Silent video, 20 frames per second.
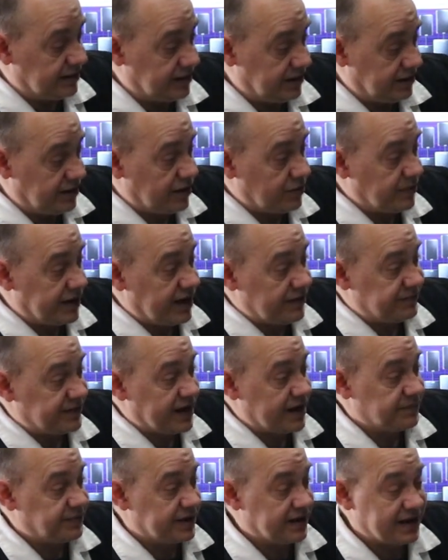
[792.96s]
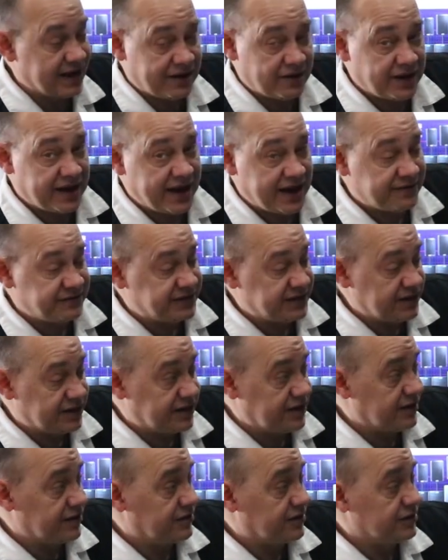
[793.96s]
Here we have dampening. Now I have seen
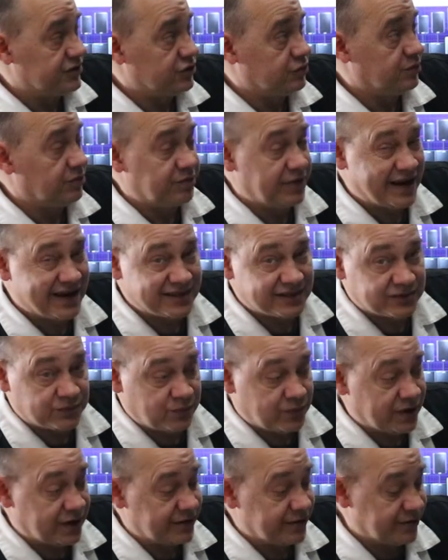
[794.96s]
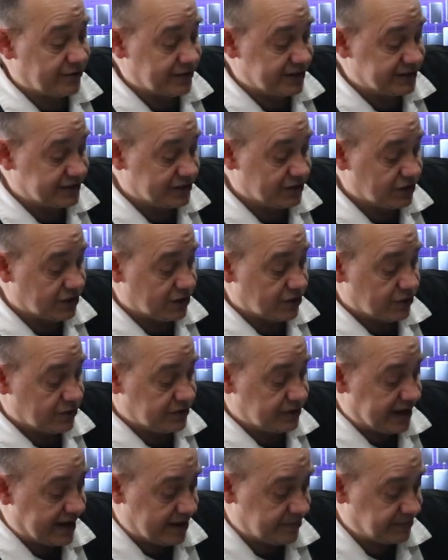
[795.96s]
on other consumer brands where there is no
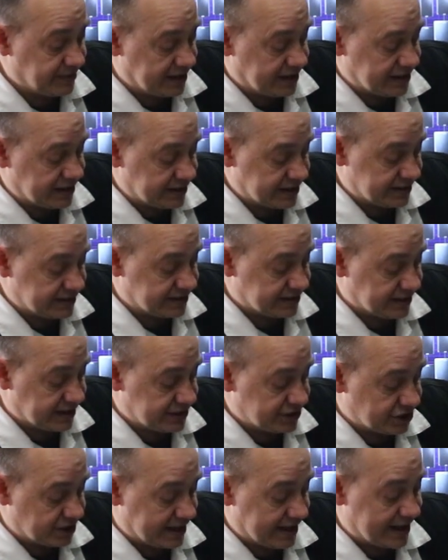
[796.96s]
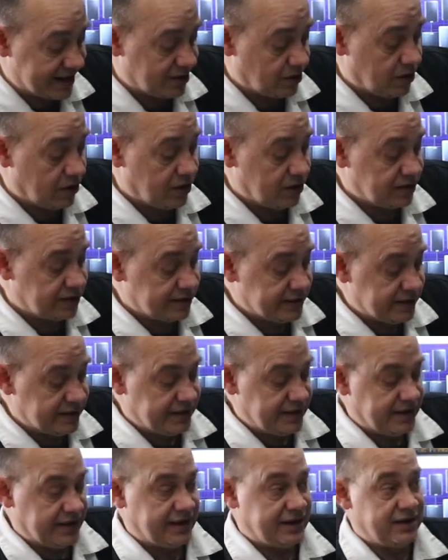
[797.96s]
dampening insulation at all,
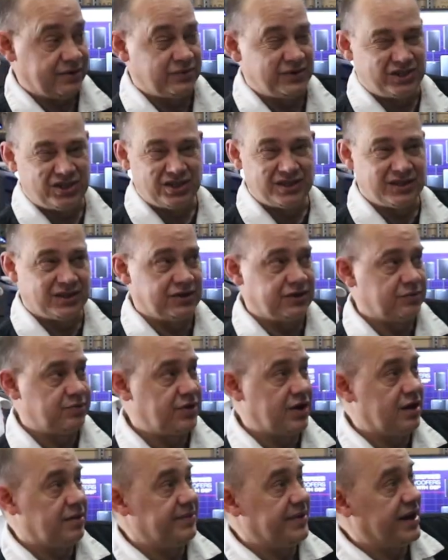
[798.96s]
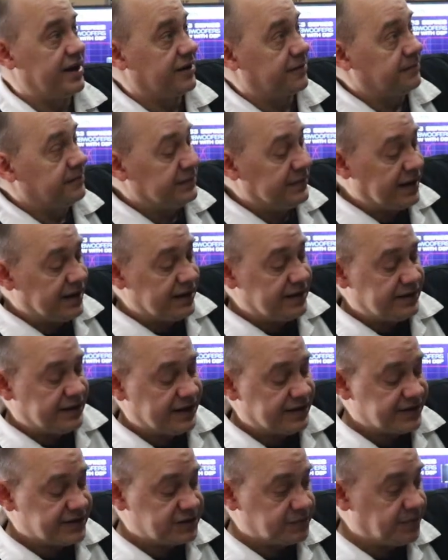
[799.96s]
which is a little problematic.
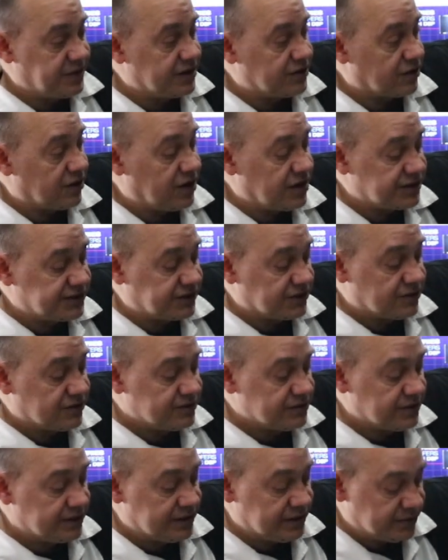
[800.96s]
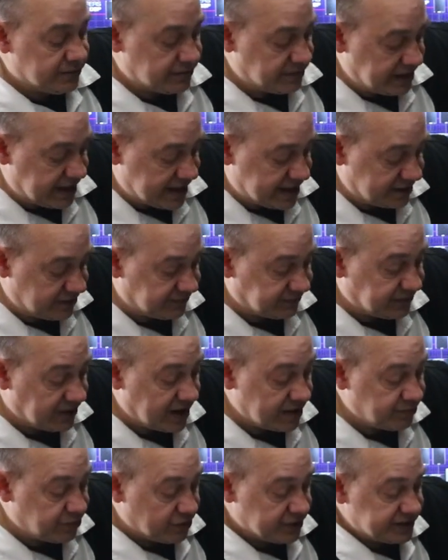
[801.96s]
Now this speaker also, we added
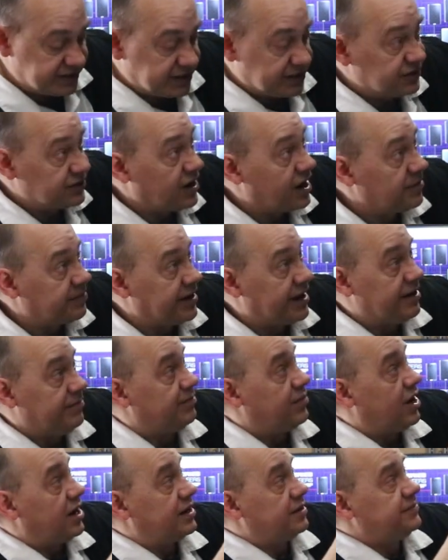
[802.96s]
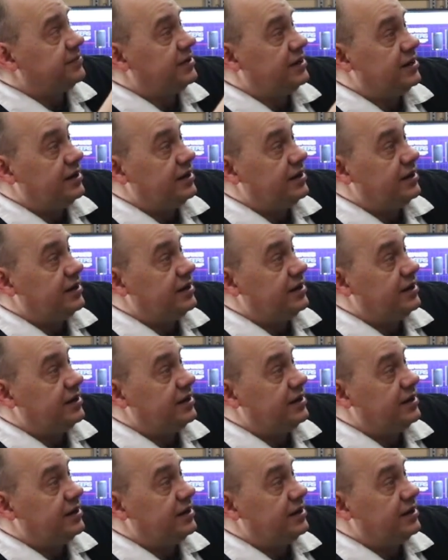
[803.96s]
fly points to the top and bottom,